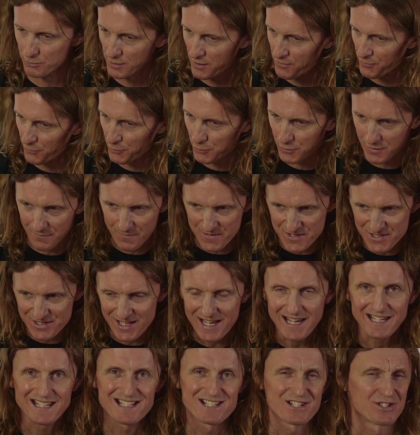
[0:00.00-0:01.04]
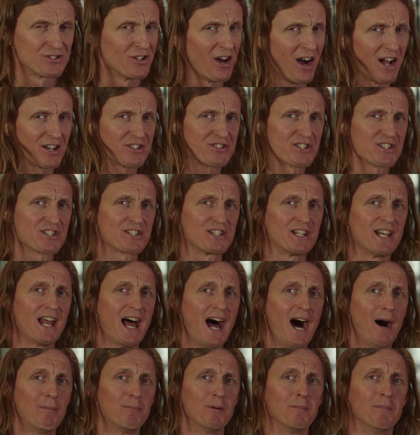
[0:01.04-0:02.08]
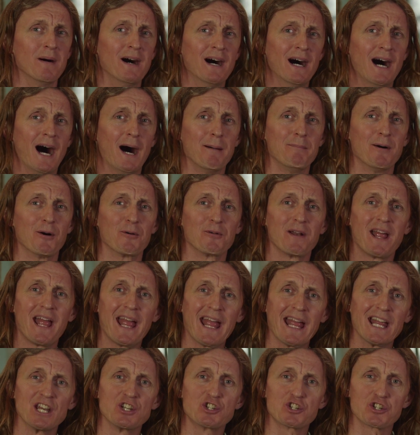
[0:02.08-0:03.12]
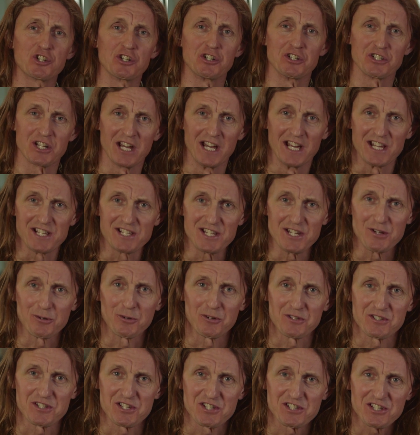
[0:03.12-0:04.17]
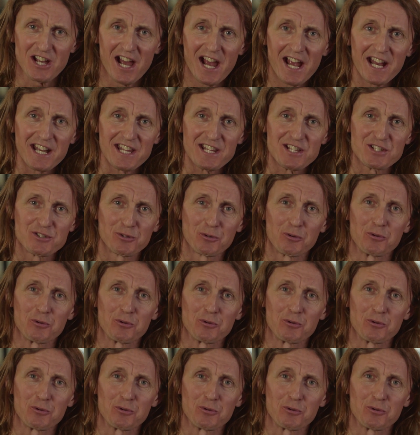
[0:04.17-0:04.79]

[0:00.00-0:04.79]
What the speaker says: Brotherhood of the Snake is not just an album about ancient secret societies